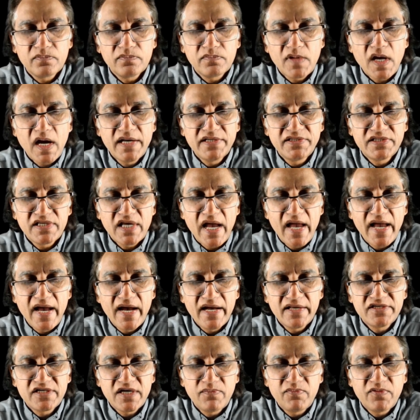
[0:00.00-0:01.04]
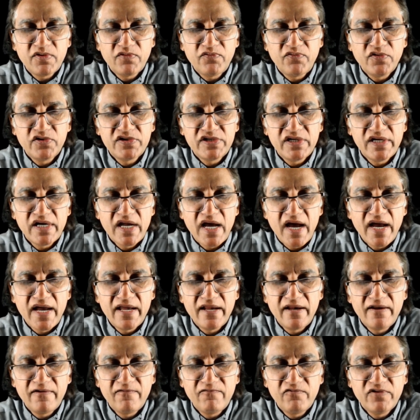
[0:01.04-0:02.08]
Isaiah chapter
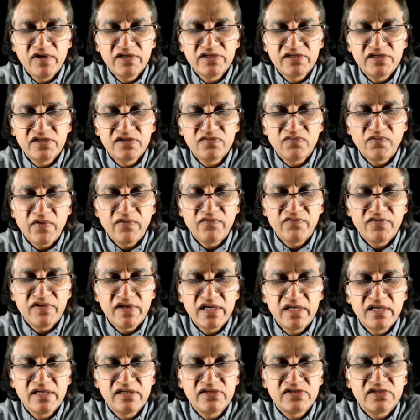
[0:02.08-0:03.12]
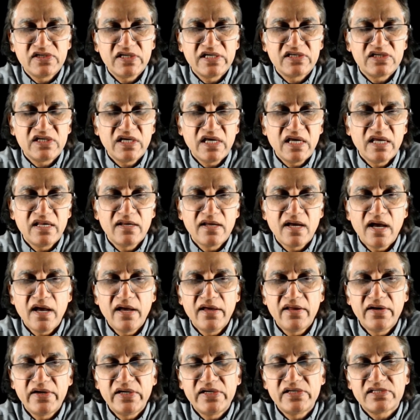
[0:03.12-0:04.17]
49 verses
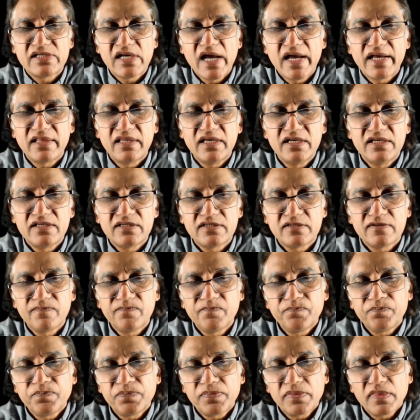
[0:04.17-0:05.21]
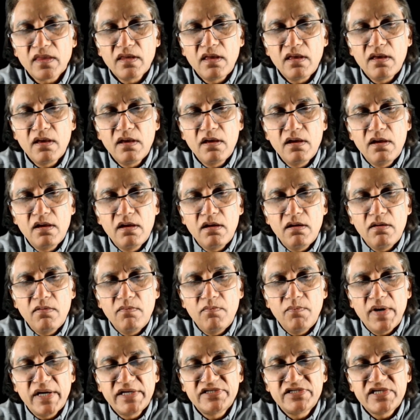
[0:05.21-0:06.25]
15-16 reads like this:
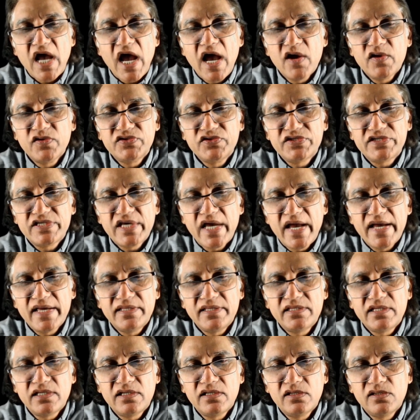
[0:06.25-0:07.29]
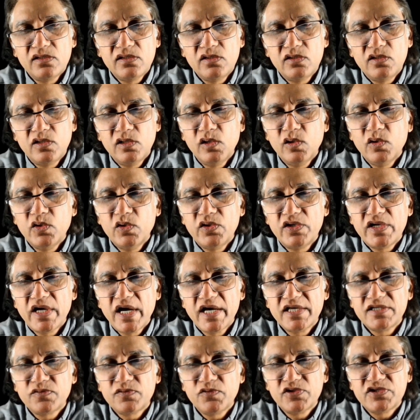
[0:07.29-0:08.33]
But Zion said, the Lord
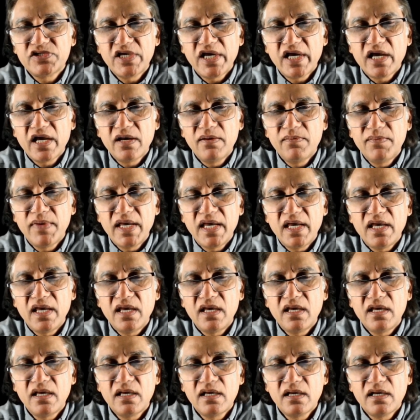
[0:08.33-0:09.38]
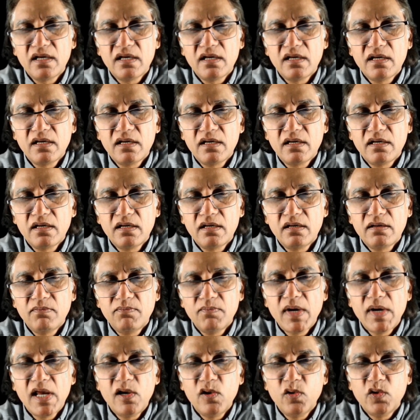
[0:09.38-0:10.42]
has forsaken me,
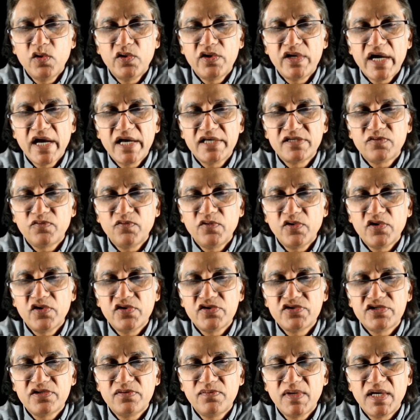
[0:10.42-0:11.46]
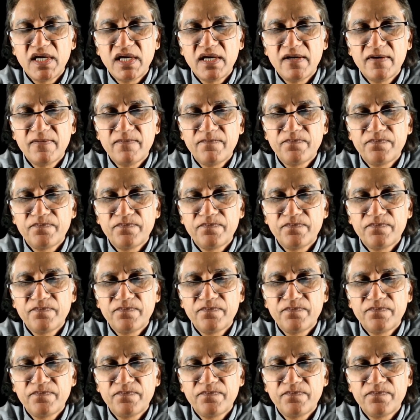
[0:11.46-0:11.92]
my Lord has forgotten me.